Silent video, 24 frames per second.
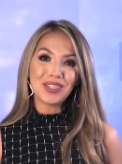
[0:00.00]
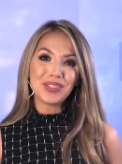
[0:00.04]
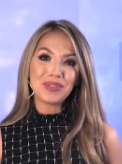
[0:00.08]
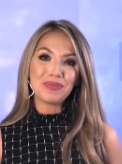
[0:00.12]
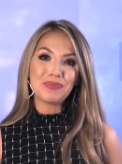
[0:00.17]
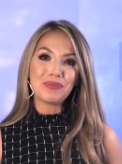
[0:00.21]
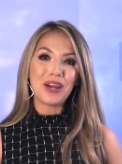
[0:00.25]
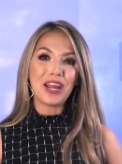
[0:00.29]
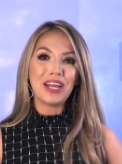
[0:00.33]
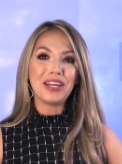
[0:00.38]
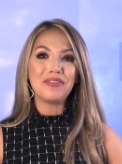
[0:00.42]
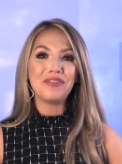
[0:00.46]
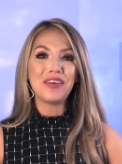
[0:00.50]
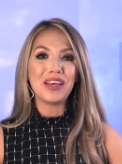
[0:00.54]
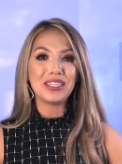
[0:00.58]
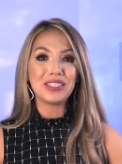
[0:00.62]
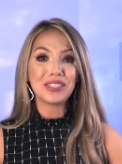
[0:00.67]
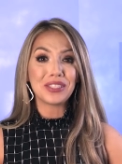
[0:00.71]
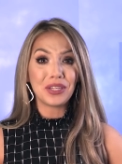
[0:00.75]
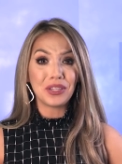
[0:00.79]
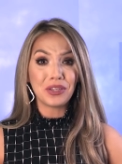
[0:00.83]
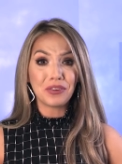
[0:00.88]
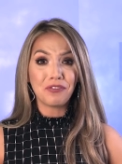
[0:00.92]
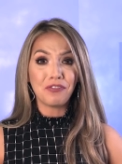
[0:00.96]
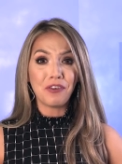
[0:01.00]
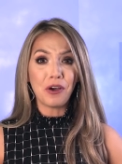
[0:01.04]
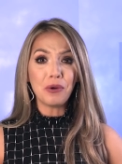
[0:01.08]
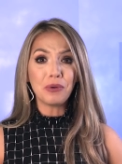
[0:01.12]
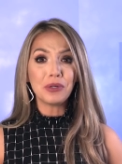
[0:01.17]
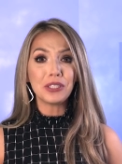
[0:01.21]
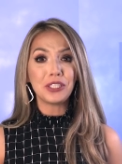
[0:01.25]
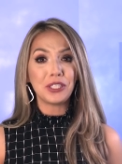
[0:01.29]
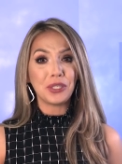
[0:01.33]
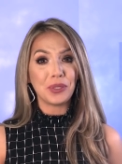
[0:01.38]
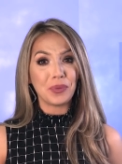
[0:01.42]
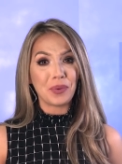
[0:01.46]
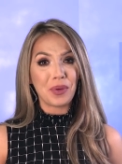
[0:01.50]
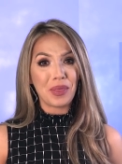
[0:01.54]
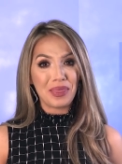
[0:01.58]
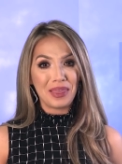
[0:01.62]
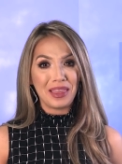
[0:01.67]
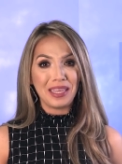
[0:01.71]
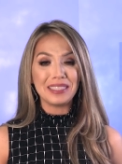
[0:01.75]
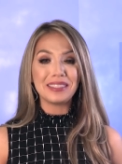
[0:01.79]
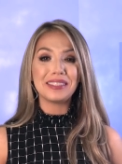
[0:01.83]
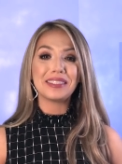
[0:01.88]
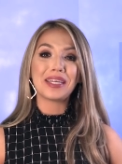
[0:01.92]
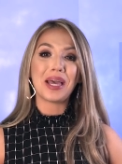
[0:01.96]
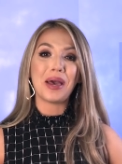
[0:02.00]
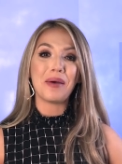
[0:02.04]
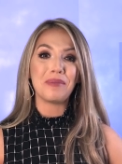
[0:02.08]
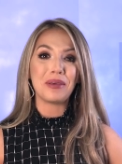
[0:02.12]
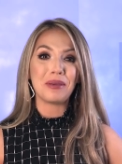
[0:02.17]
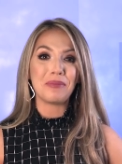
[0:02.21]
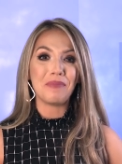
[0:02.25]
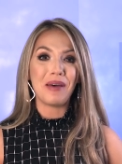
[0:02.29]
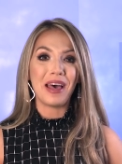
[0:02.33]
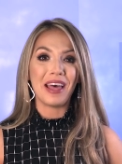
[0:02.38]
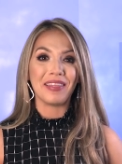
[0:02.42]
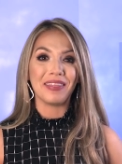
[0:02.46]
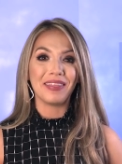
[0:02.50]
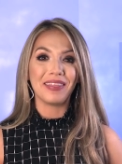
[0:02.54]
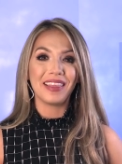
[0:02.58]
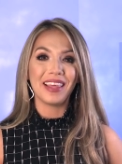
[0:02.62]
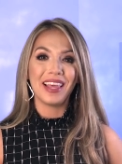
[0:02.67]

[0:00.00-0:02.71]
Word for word: are some great events to look forward to this coming month.